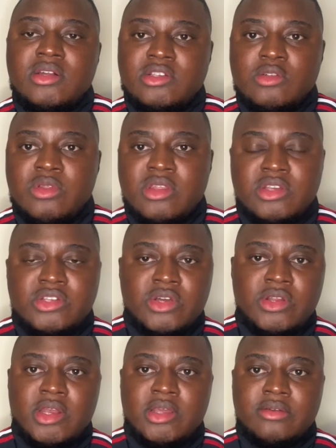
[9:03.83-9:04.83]
deal with it
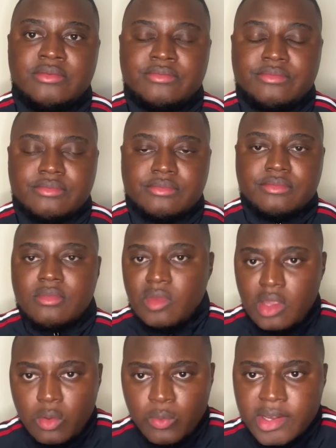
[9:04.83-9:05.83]
internally.
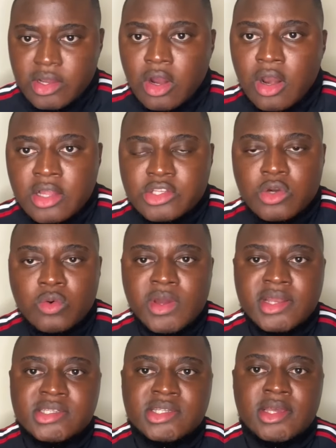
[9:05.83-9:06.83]
When Garnacho
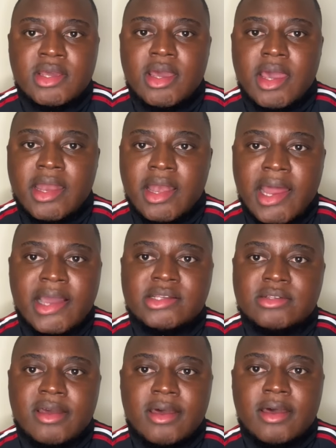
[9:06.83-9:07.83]
went and liked
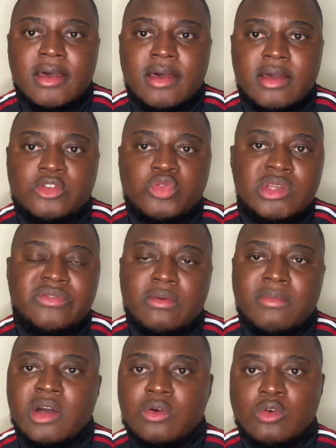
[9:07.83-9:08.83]
a tweet from
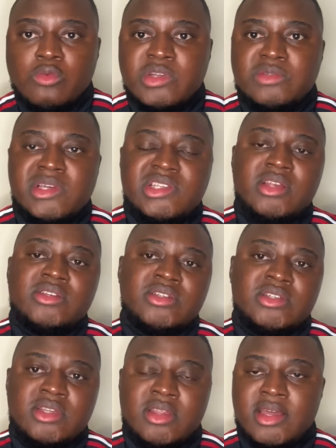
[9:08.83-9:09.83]
Mark Goldbridge, basically
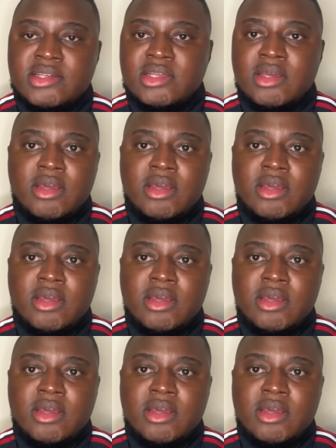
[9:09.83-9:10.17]
suggesting that